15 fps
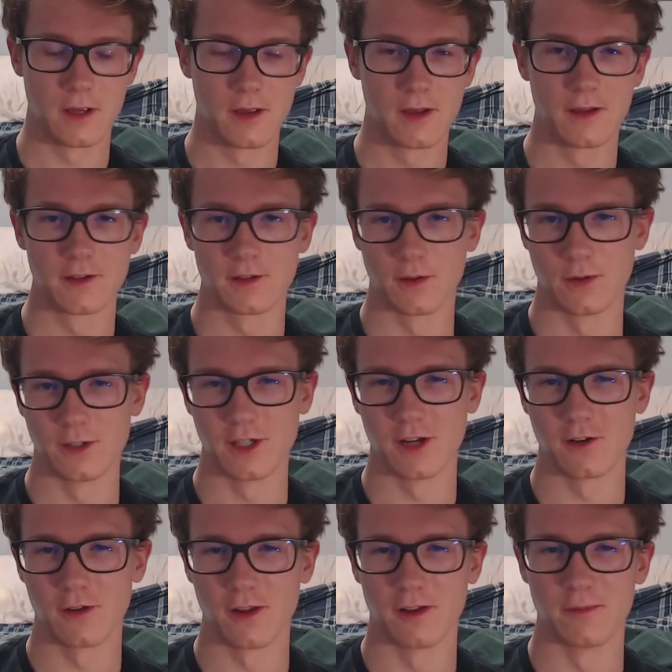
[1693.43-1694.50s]
So in
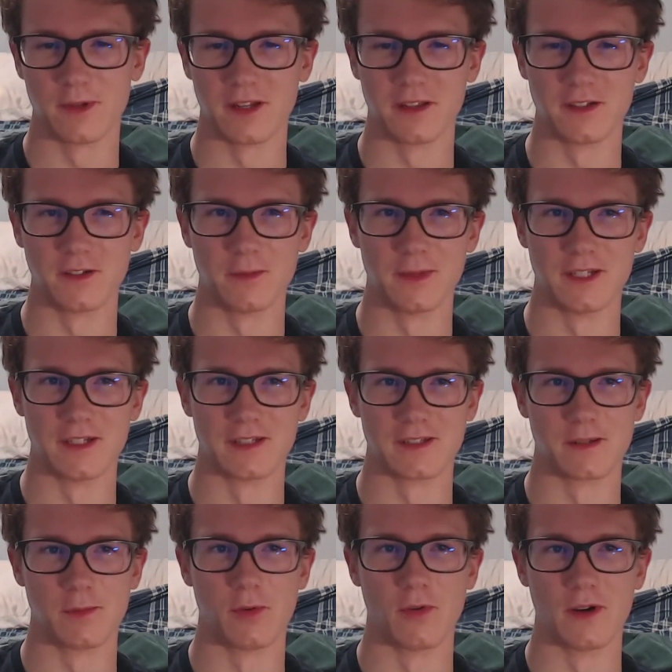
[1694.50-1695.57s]
general, I've been a little bit
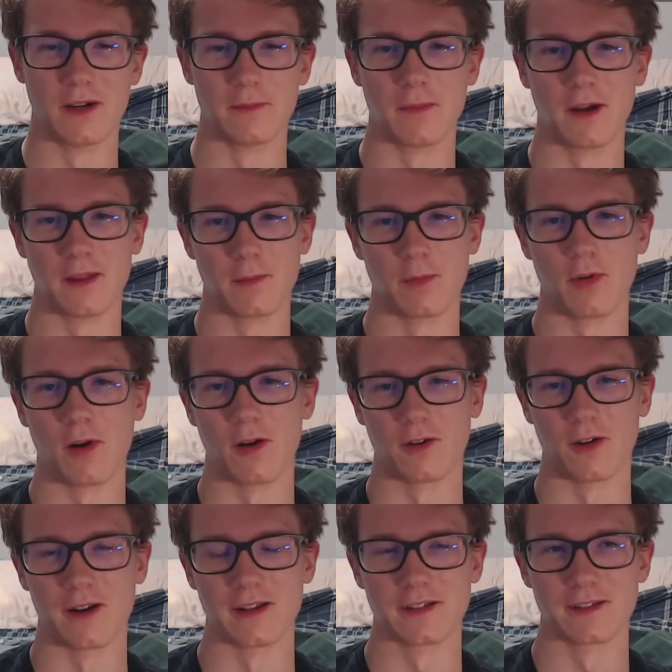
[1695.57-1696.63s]
disappointed by the
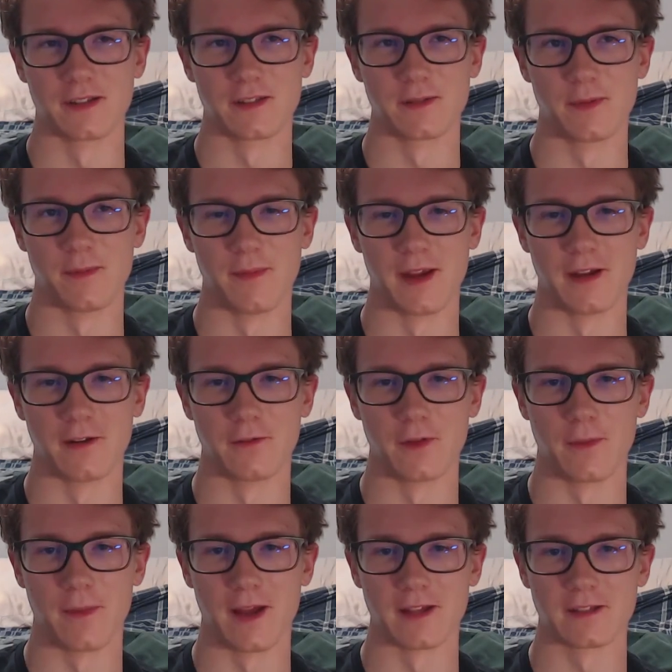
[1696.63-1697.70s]
progress that's been made over
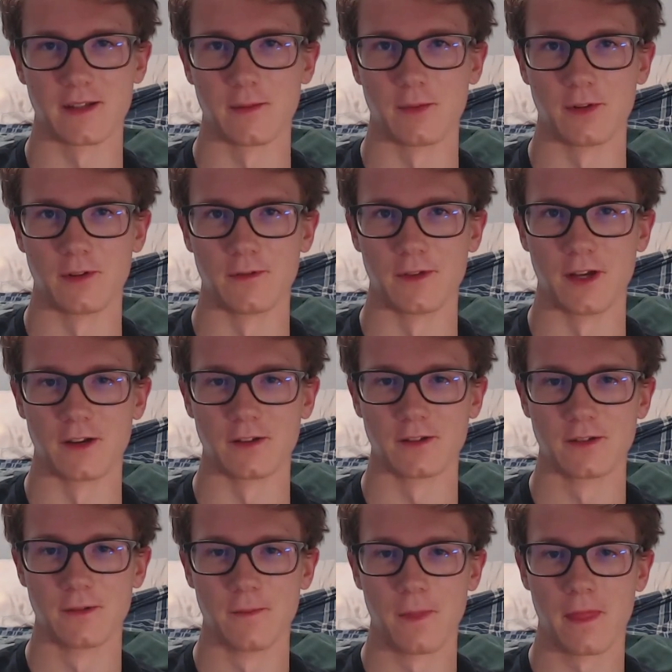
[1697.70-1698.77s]
the past couple of years.